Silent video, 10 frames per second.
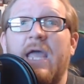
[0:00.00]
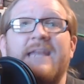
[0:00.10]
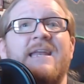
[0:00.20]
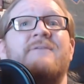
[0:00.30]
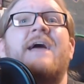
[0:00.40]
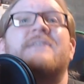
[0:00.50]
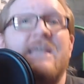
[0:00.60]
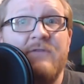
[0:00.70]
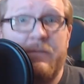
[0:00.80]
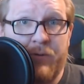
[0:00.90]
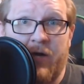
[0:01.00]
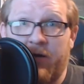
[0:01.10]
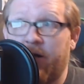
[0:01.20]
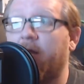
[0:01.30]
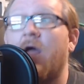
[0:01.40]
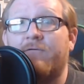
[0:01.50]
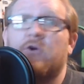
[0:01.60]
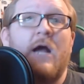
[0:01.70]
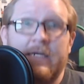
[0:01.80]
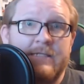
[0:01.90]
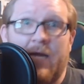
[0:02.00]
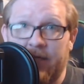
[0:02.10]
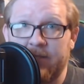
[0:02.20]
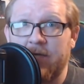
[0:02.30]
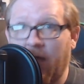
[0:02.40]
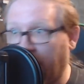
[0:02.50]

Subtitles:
It didn't even have a DVD player in it, for God's sakes.